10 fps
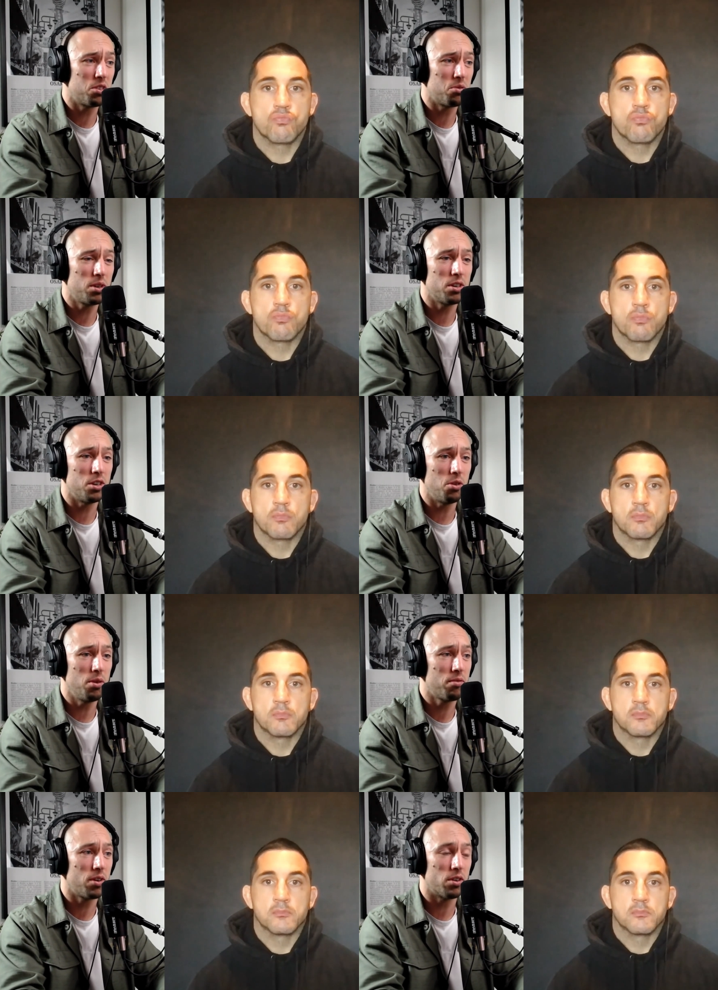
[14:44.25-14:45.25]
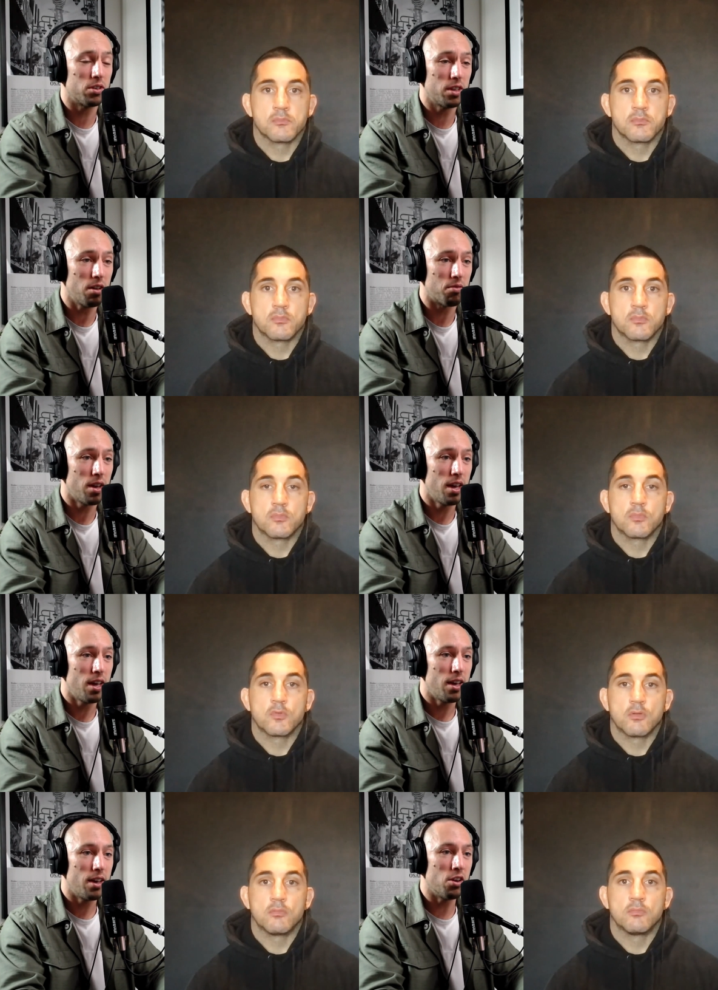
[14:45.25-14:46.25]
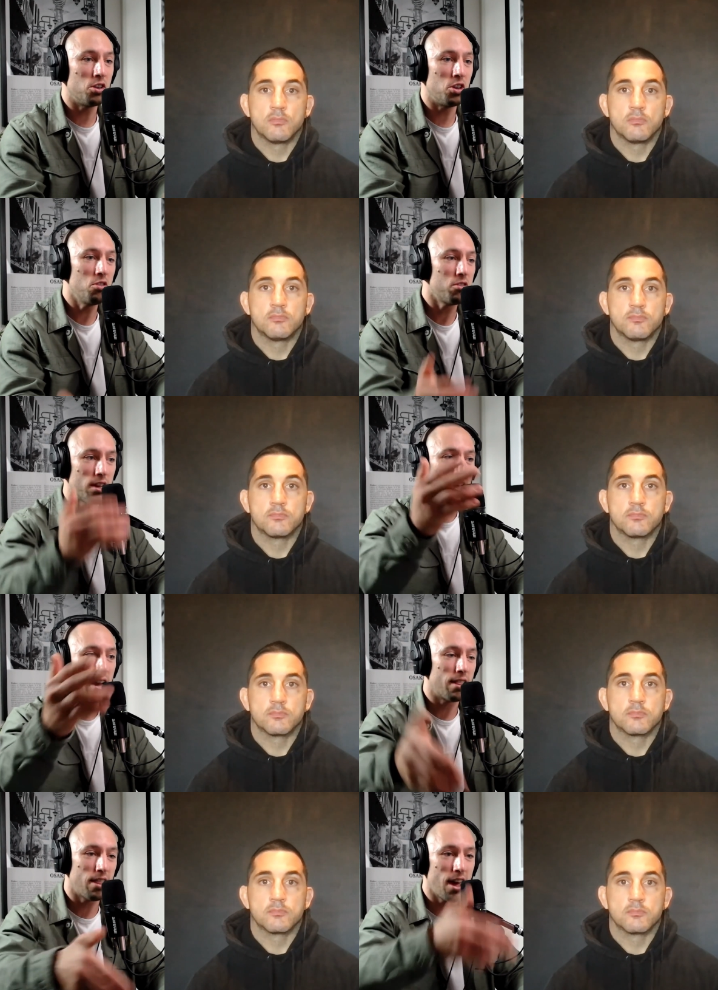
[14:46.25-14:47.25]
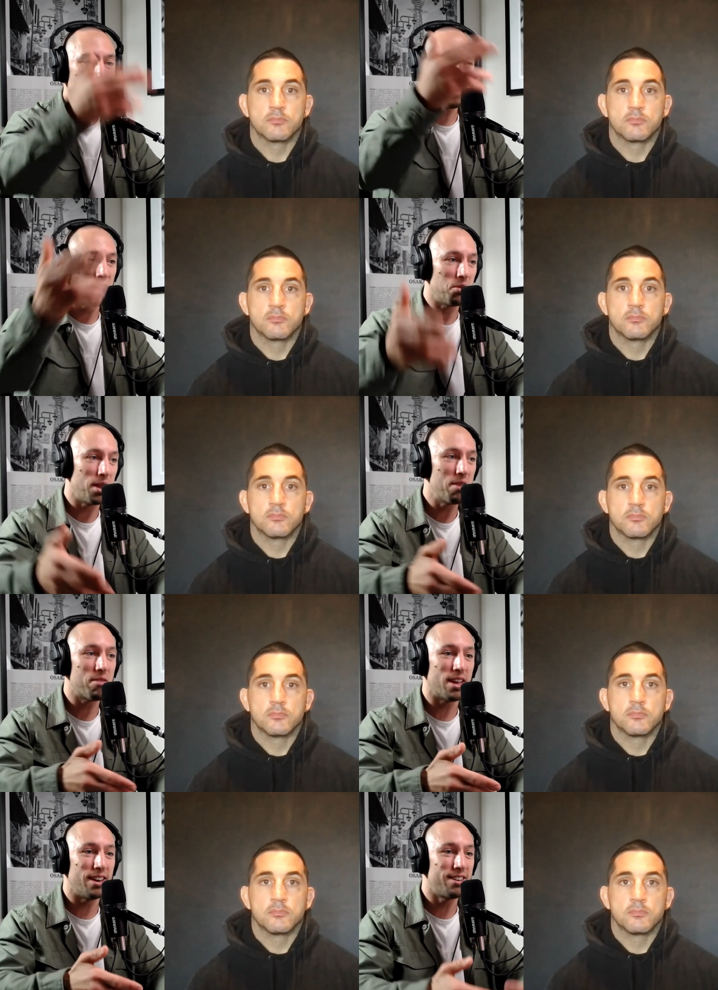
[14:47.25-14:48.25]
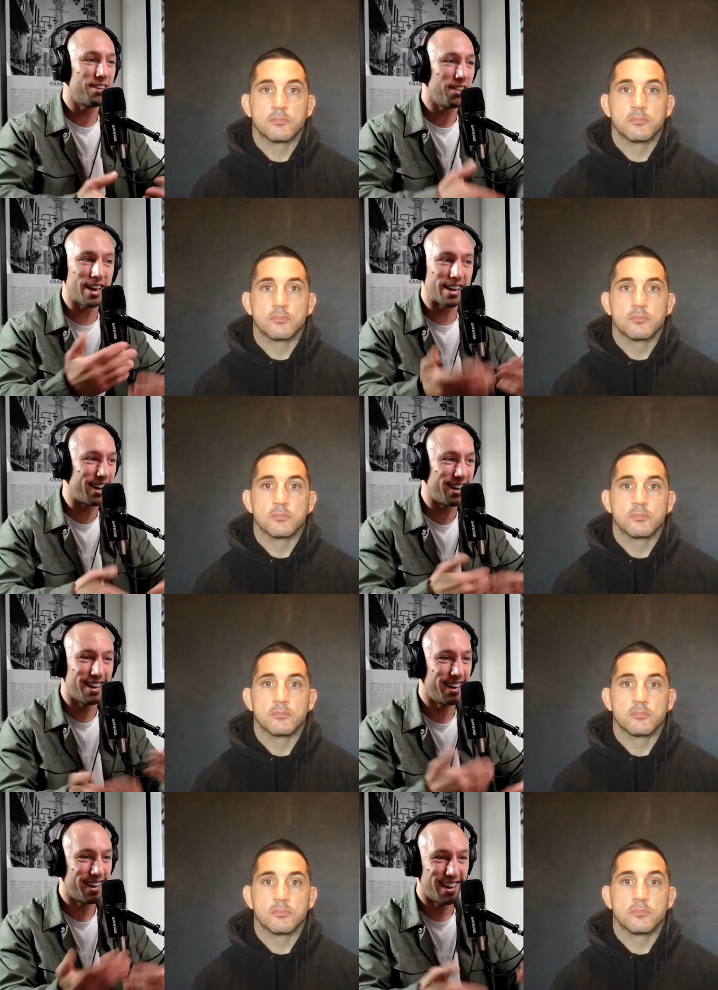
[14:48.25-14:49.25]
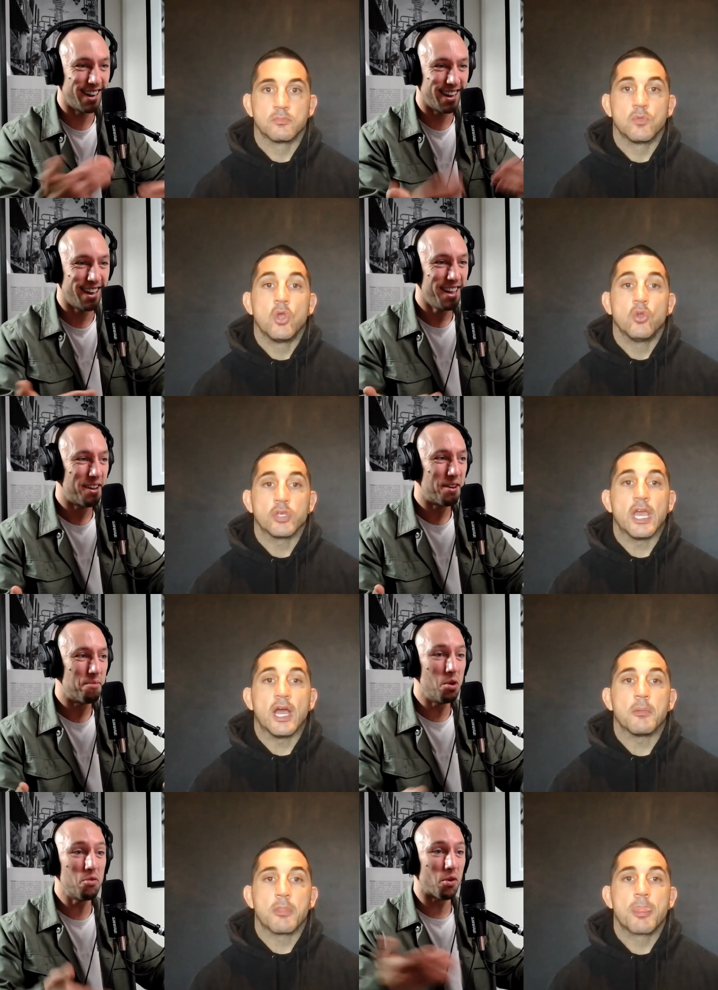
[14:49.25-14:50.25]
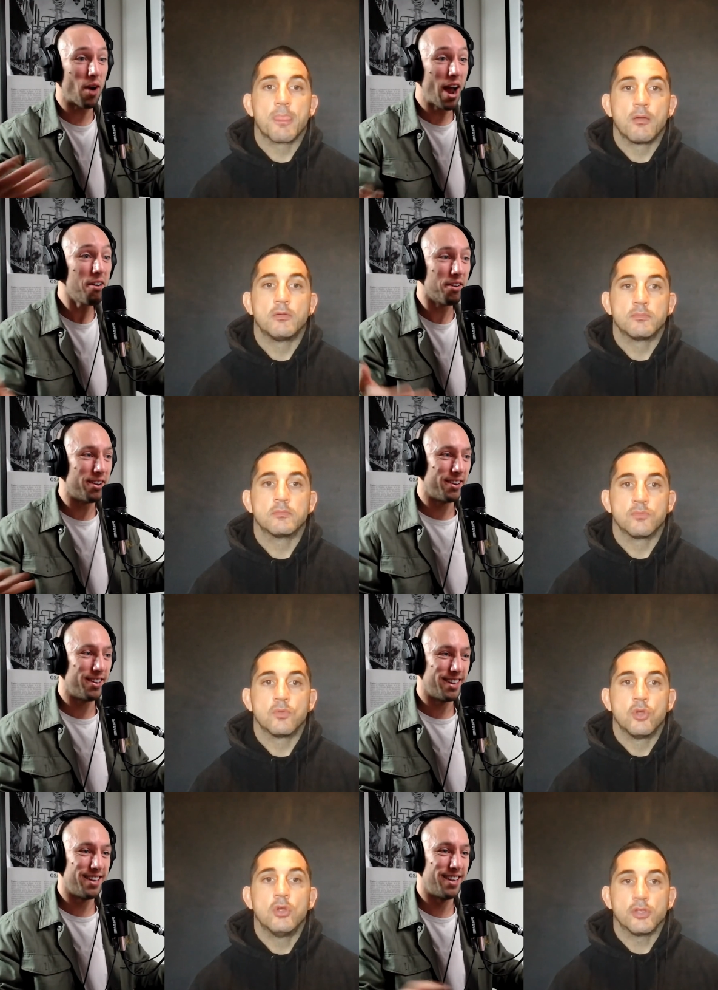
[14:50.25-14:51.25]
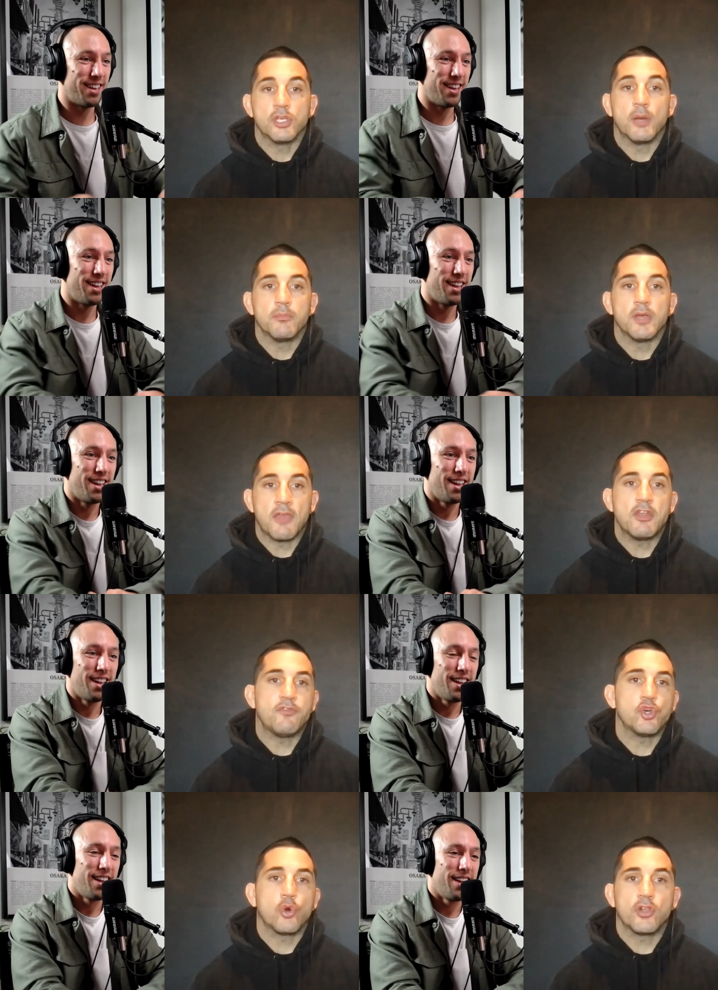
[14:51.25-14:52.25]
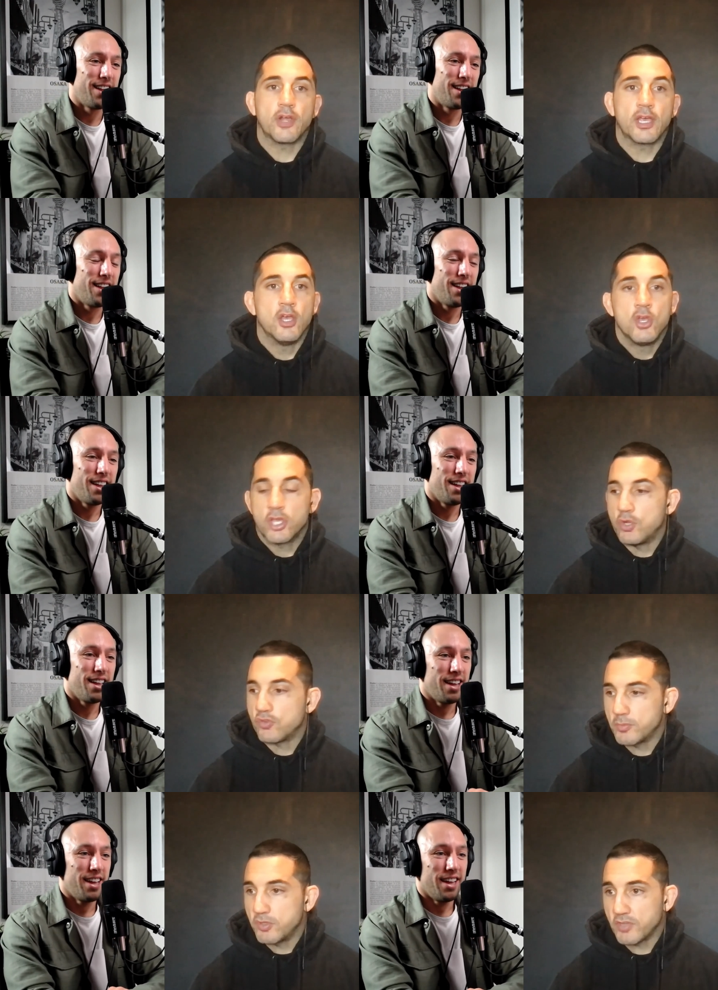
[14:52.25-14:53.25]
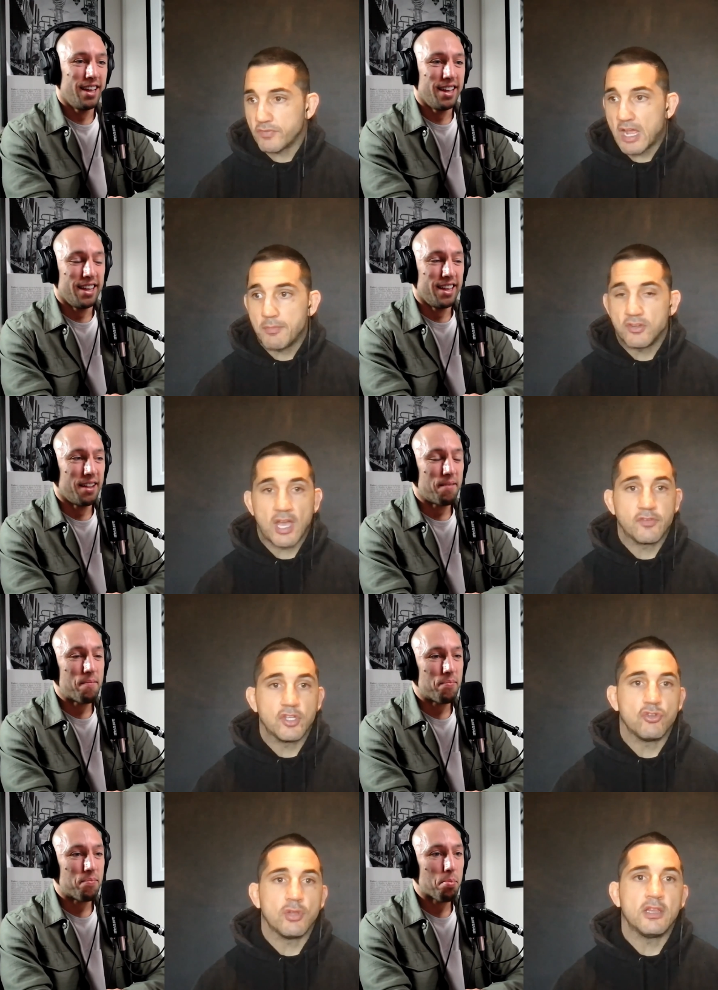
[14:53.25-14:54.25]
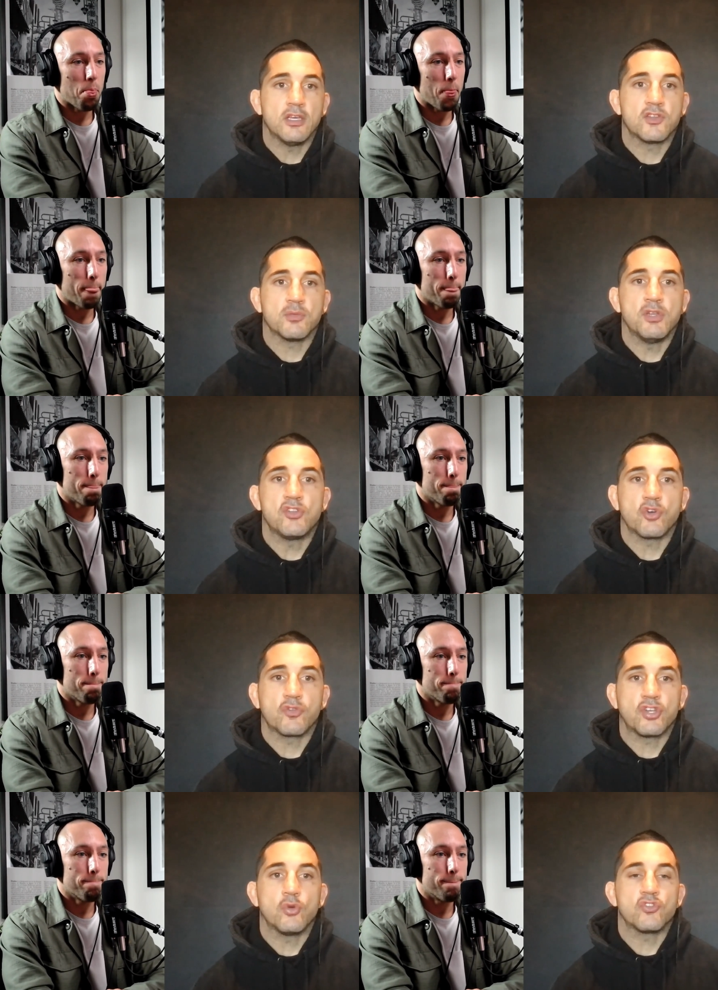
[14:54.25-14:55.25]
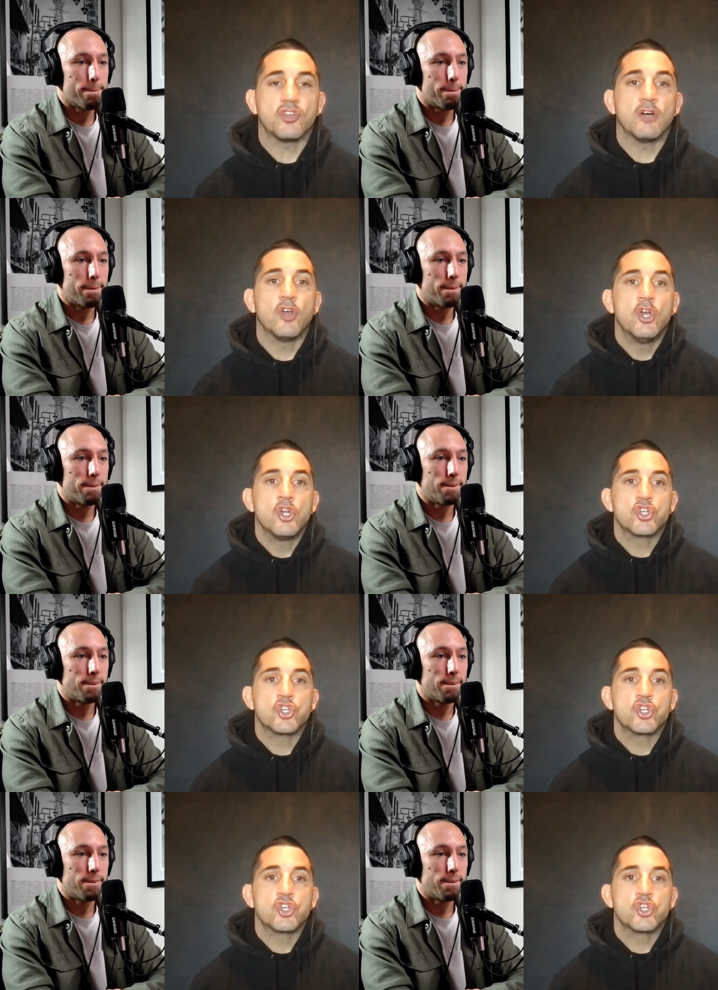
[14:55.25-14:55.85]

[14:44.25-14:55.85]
Speaker 1: just what you're doing for yourself. You're using that thing that you live in to like yeah.
Speaker 2: move around. Yep. And then if you go into like you know, some of the stuff that I've been diving into lately is some knees over toes stuff,